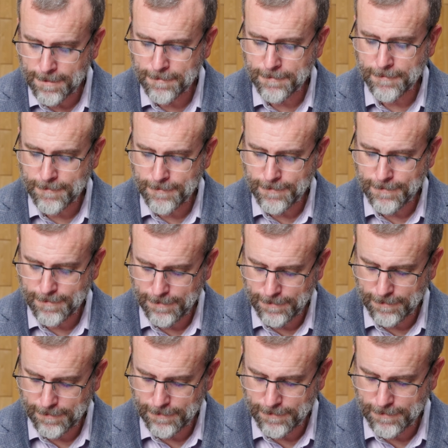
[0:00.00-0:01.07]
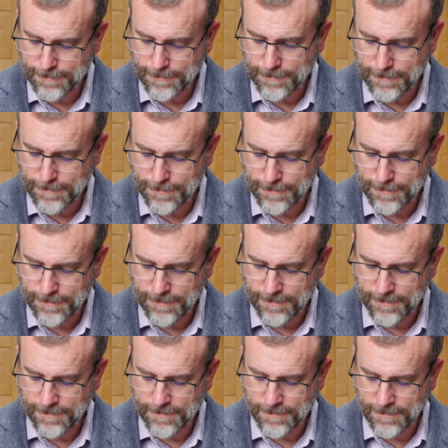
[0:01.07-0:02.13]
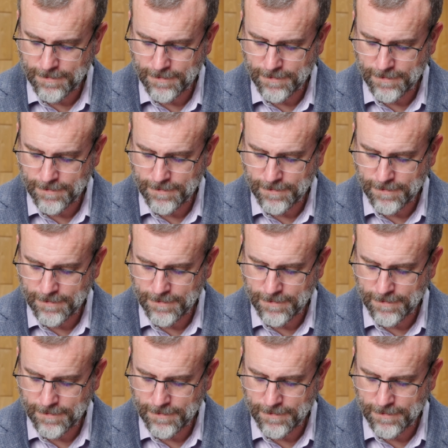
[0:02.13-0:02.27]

(silence)